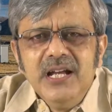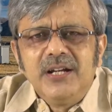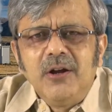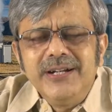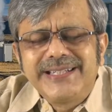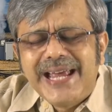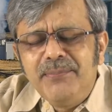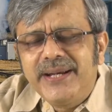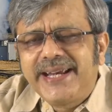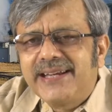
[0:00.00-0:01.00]
Now it can
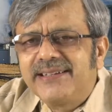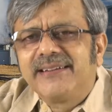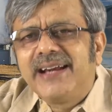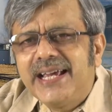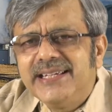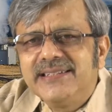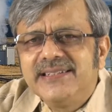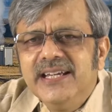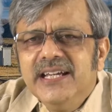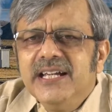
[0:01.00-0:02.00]
be categorized
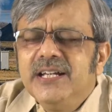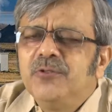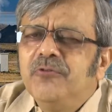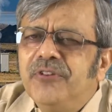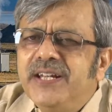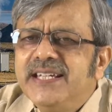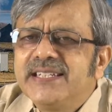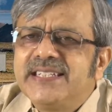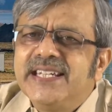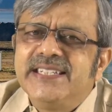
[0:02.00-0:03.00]
into various
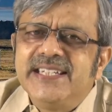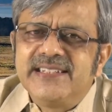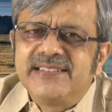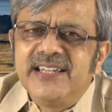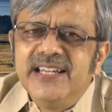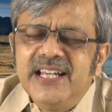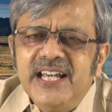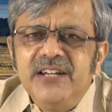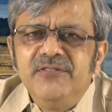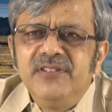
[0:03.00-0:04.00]
stages
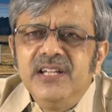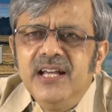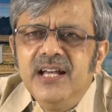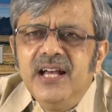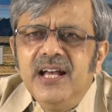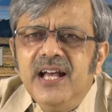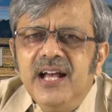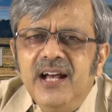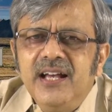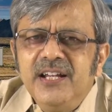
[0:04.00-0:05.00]
in
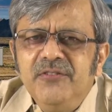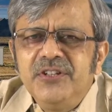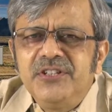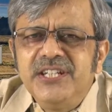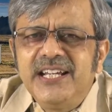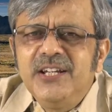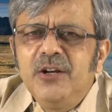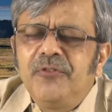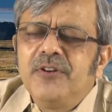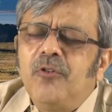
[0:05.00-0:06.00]
in which degree
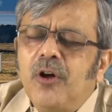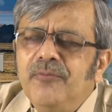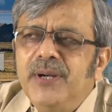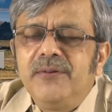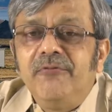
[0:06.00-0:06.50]
of involvement